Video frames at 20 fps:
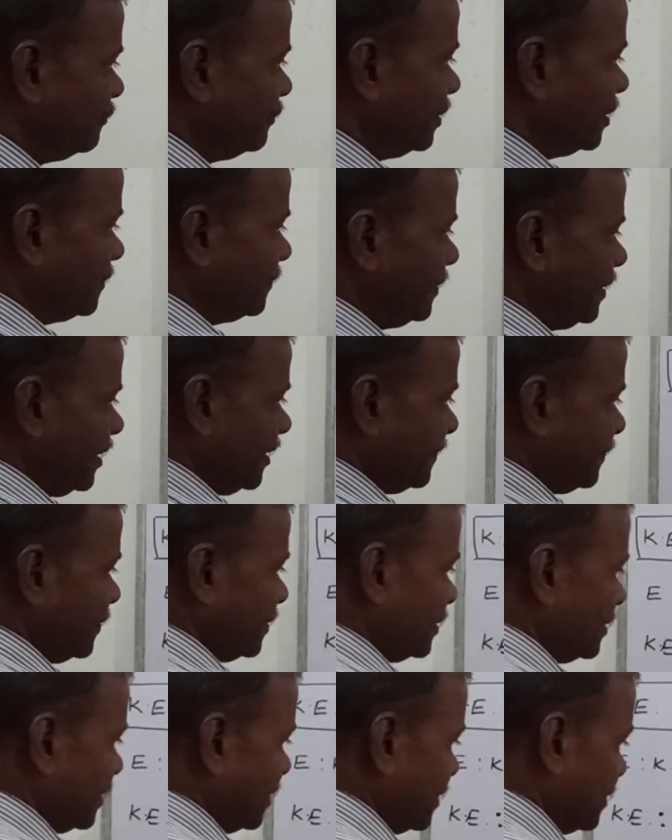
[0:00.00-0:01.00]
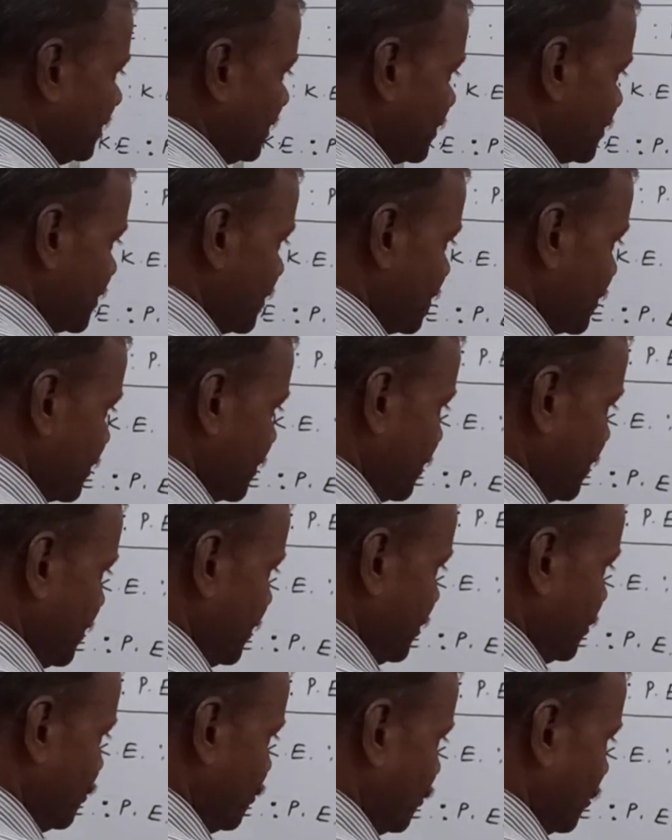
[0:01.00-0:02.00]
what will happen? That this is
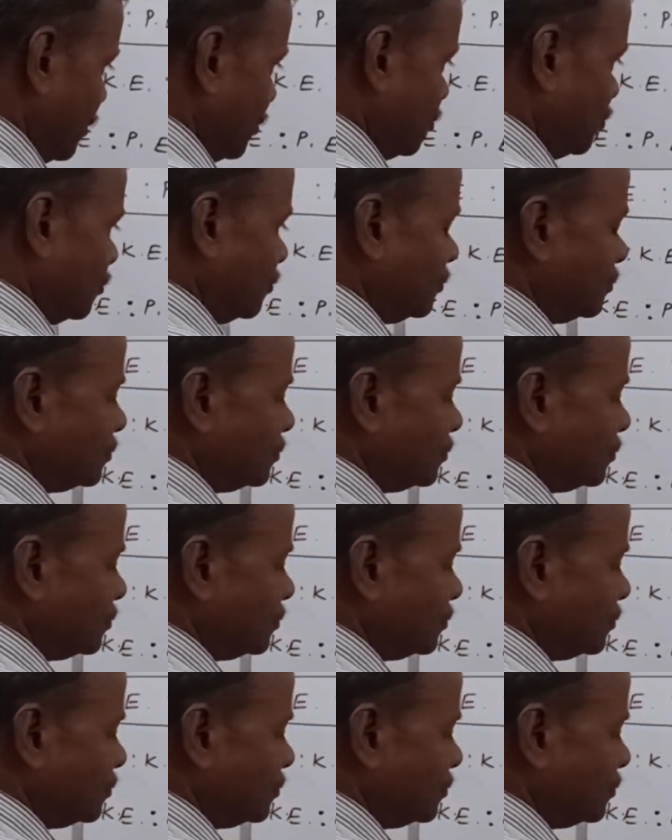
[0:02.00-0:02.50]
equal to